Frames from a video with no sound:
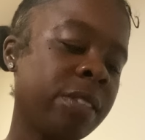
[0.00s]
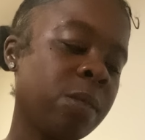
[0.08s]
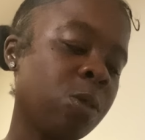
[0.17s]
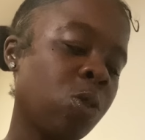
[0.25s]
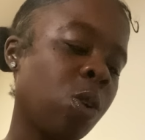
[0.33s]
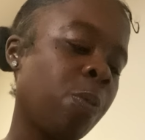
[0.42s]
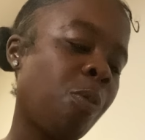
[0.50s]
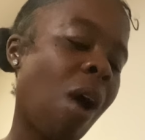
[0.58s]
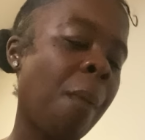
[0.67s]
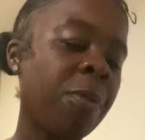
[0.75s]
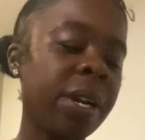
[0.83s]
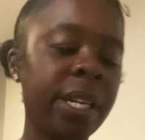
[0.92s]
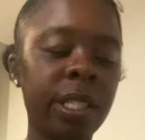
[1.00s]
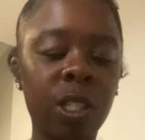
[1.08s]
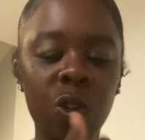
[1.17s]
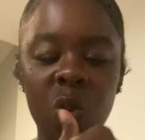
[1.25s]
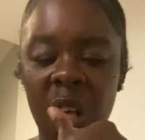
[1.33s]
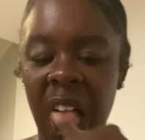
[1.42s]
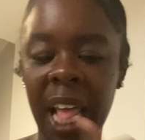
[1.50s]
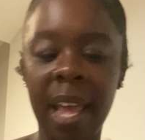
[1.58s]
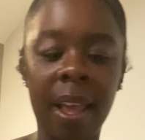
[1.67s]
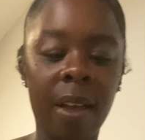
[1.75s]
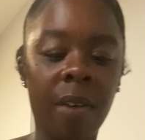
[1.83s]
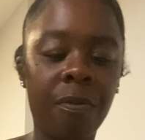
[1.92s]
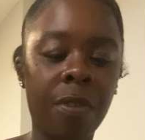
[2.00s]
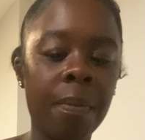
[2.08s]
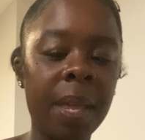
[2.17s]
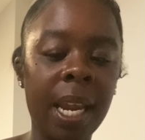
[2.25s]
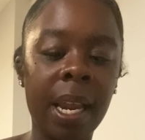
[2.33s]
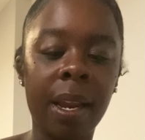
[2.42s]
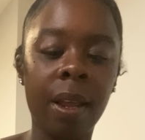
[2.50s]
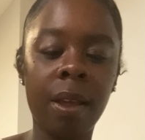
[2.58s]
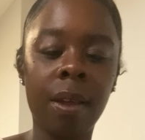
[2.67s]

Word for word: some sort of property to a feminine.